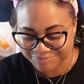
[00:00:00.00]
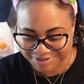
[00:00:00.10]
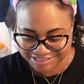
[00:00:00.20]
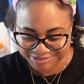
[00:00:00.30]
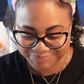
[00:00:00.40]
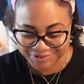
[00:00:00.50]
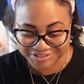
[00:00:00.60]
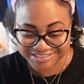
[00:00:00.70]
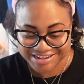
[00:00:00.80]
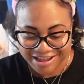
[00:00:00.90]
a matching
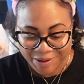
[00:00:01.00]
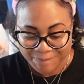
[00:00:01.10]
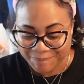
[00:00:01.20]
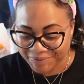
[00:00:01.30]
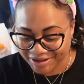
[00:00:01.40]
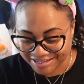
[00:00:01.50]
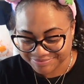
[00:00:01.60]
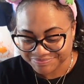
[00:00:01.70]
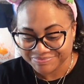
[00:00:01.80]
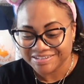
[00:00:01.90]
purse.
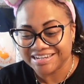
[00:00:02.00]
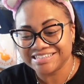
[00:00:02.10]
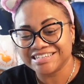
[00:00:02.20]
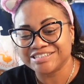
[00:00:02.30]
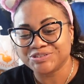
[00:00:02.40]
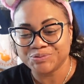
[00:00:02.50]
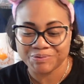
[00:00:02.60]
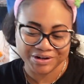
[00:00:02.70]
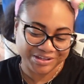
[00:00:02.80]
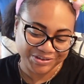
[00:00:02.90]
But this is
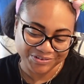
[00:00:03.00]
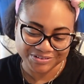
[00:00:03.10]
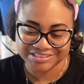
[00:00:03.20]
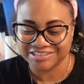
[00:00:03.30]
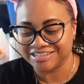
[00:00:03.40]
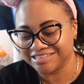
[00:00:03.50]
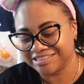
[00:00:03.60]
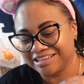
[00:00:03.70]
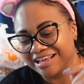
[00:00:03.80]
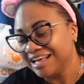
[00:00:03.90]
super cute. So this,
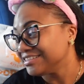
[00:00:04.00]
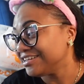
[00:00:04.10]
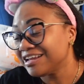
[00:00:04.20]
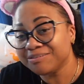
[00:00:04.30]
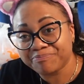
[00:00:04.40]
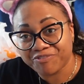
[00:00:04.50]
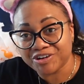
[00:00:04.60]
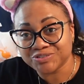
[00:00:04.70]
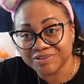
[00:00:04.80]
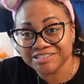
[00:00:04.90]
so the
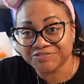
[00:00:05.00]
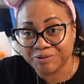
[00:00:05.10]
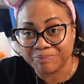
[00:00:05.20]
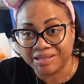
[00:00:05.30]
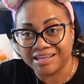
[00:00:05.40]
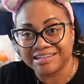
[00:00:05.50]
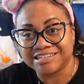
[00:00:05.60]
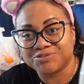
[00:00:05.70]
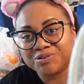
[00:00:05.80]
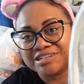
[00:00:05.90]
first one is for me and
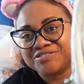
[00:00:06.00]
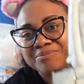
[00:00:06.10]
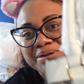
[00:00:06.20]
this one is for